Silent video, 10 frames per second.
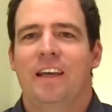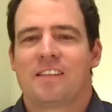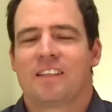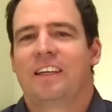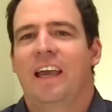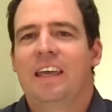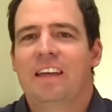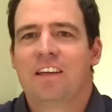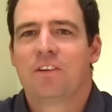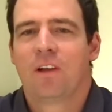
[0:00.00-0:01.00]
us again
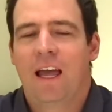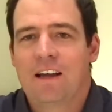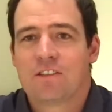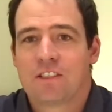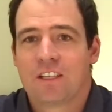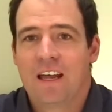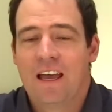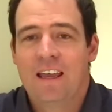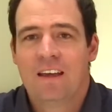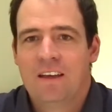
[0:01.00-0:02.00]
in your lounge
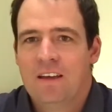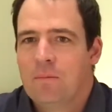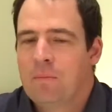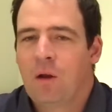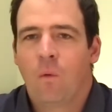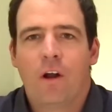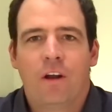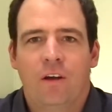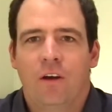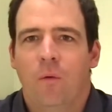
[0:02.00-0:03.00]
today. Man, what
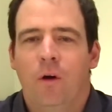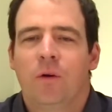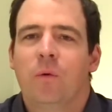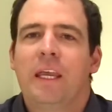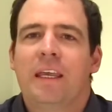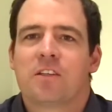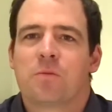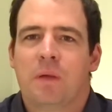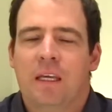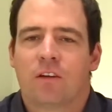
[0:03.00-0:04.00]
a week it's
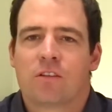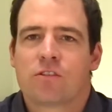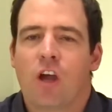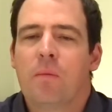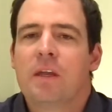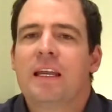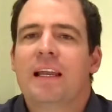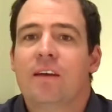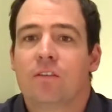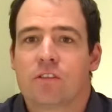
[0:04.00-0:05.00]
been on so many
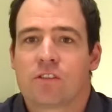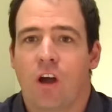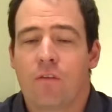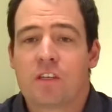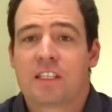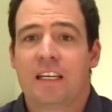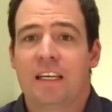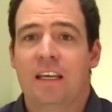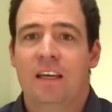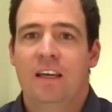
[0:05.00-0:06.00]
levels.
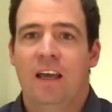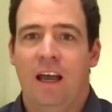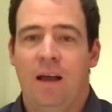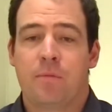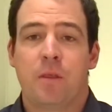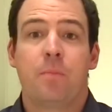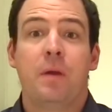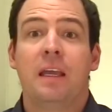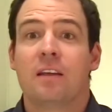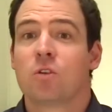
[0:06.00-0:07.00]
Obviously, the
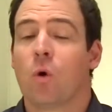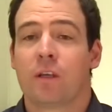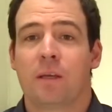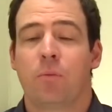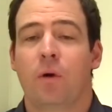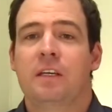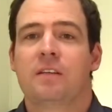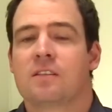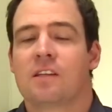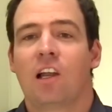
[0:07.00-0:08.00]
big talking point
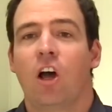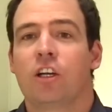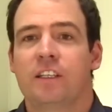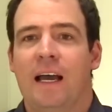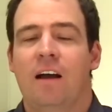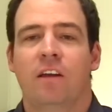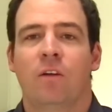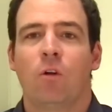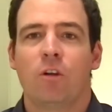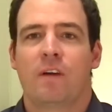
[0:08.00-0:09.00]
is the lockdown, and
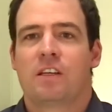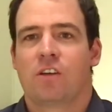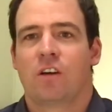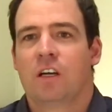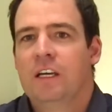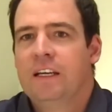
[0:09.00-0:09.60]
all of us are